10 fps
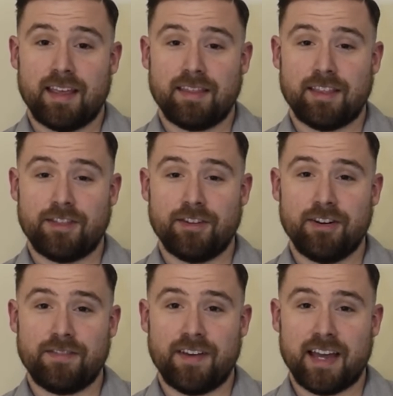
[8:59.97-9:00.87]
The third
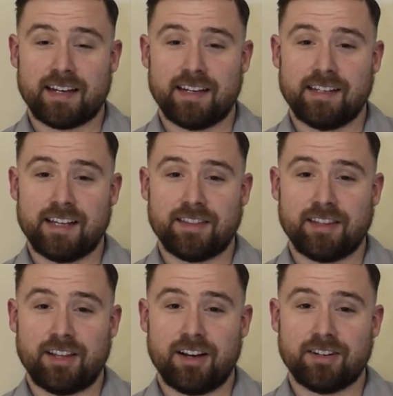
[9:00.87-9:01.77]
effect is on the
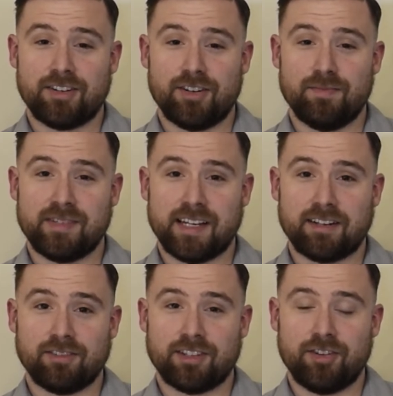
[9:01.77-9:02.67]
long-term
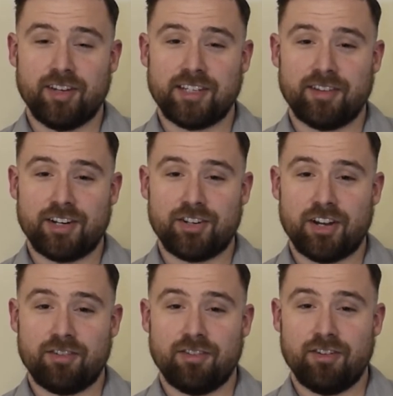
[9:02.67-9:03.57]
signal-to-noise
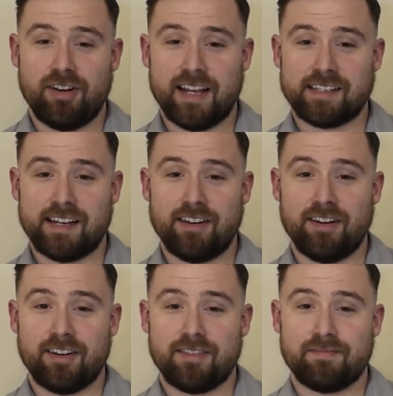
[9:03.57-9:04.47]
ratio, or SNR.